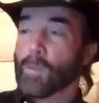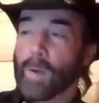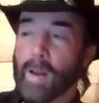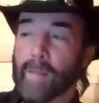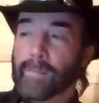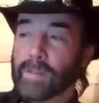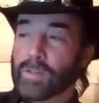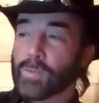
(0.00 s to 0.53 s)
of a
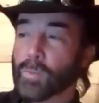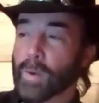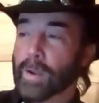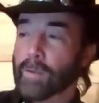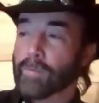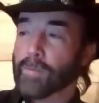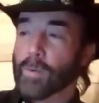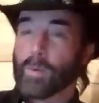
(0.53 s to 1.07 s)
run. This
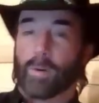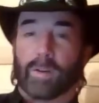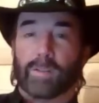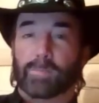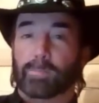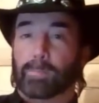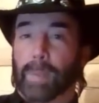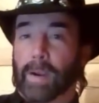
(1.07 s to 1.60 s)
wave 4
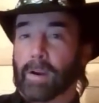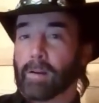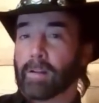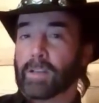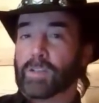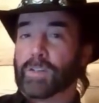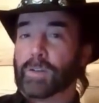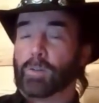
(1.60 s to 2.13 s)
is
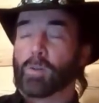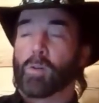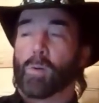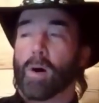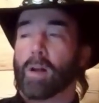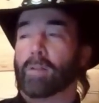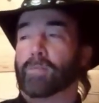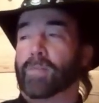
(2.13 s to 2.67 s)
barely still
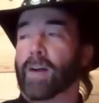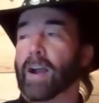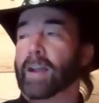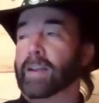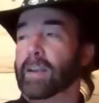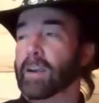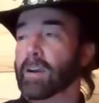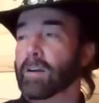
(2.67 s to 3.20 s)

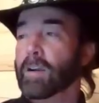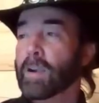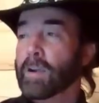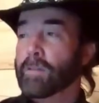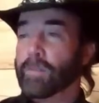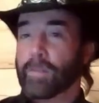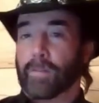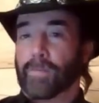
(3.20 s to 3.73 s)
qualified here
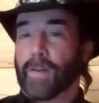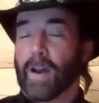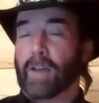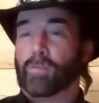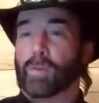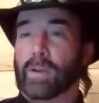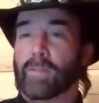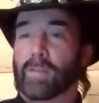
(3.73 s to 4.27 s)
for the
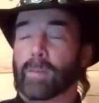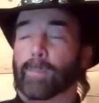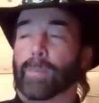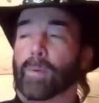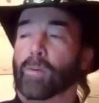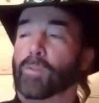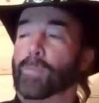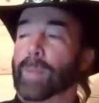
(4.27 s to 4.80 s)
5-wave
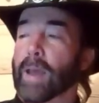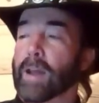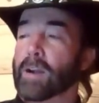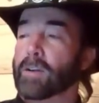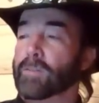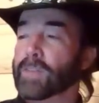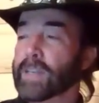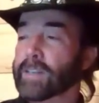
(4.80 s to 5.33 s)
impulse
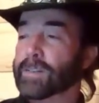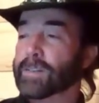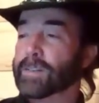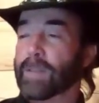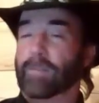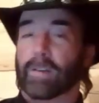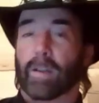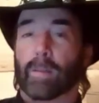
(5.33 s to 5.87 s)
pattern. If it
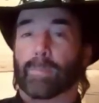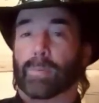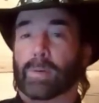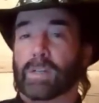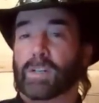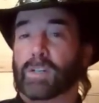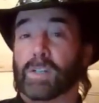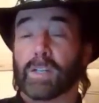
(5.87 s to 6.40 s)
gets to
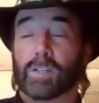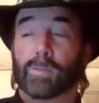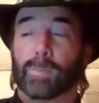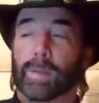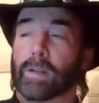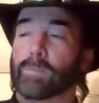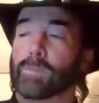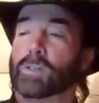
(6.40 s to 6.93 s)
78.6, it
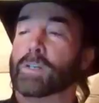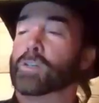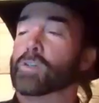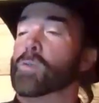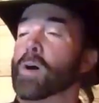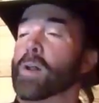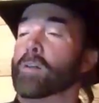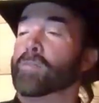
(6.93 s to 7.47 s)
becomes
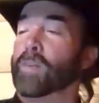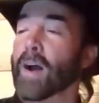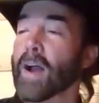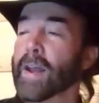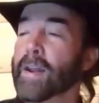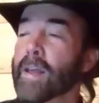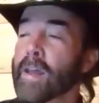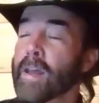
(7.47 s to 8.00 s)

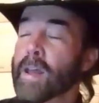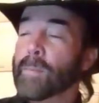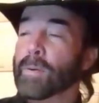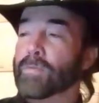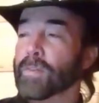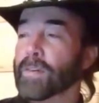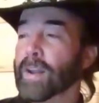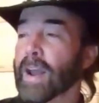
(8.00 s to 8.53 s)
disqualified.
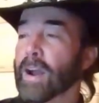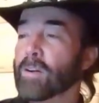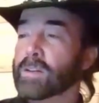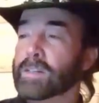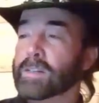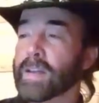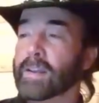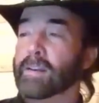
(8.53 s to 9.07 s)
But for now,
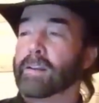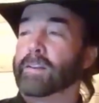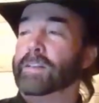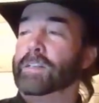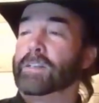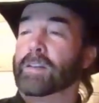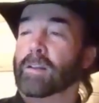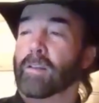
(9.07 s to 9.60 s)
it's
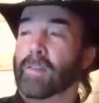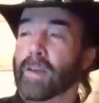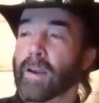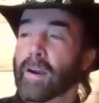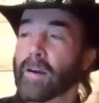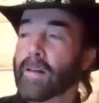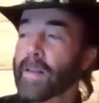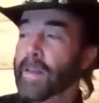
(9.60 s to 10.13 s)
technically still
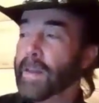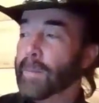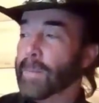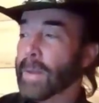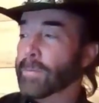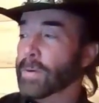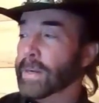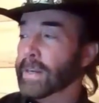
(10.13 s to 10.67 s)
there.
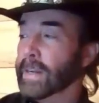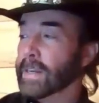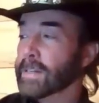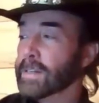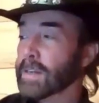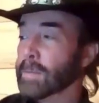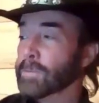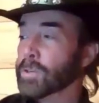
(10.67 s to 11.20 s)
And maybe we can
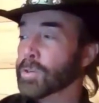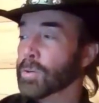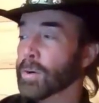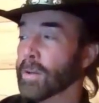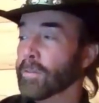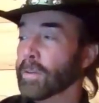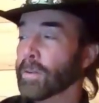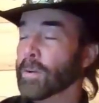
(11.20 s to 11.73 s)
get some
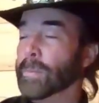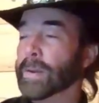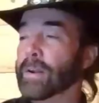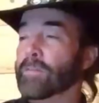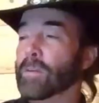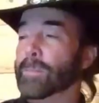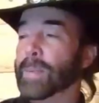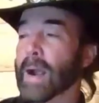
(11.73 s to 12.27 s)
sort of a little
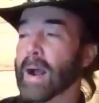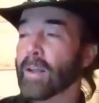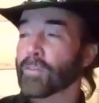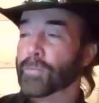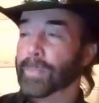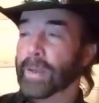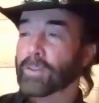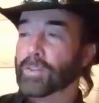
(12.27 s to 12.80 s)
bit of a
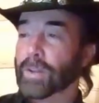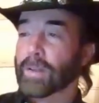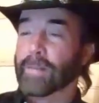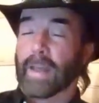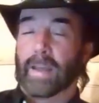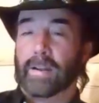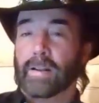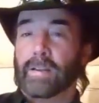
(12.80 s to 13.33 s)
bounce based
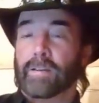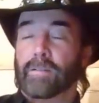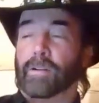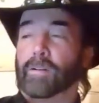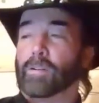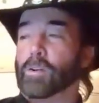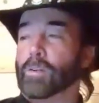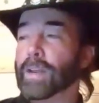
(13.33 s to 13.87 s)
on that
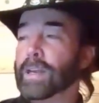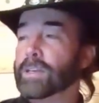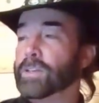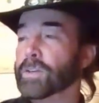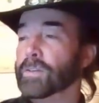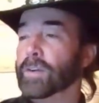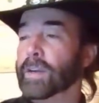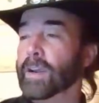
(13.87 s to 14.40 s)
vertical
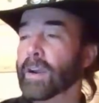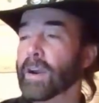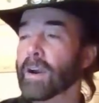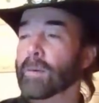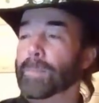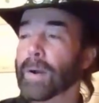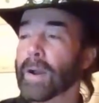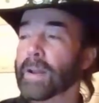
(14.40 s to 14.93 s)
nature
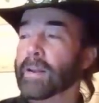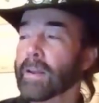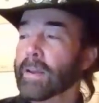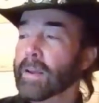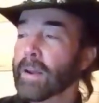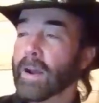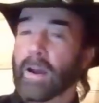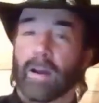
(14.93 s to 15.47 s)
here. But
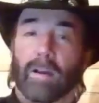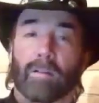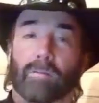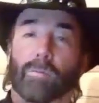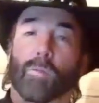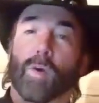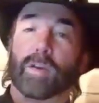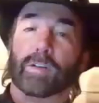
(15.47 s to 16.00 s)

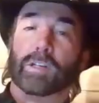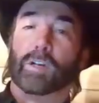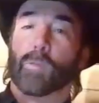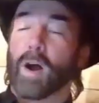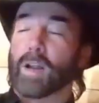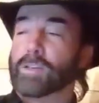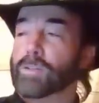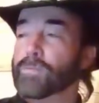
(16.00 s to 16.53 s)
what
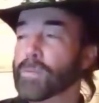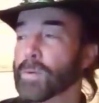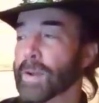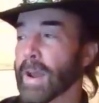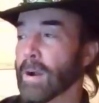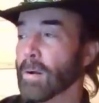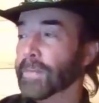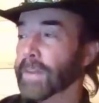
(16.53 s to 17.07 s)
you're watching for
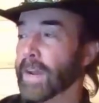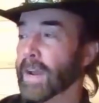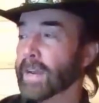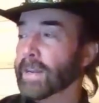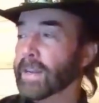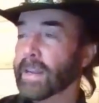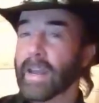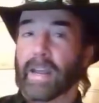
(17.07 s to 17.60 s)
now on the
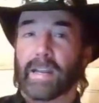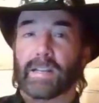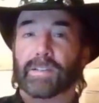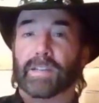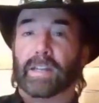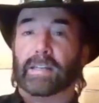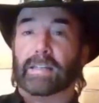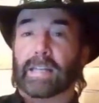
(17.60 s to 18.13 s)
INDA
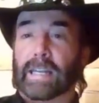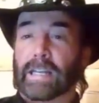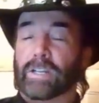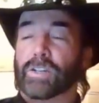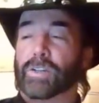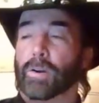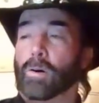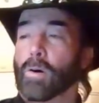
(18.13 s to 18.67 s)
is it
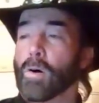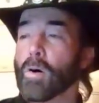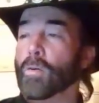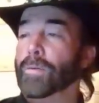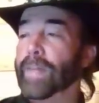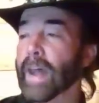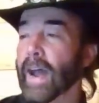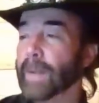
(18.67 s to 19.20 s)
needs to
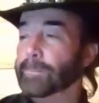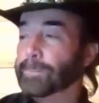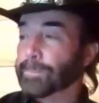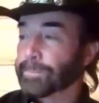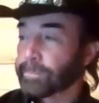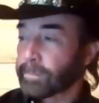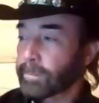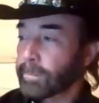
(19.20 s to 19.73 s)
hold that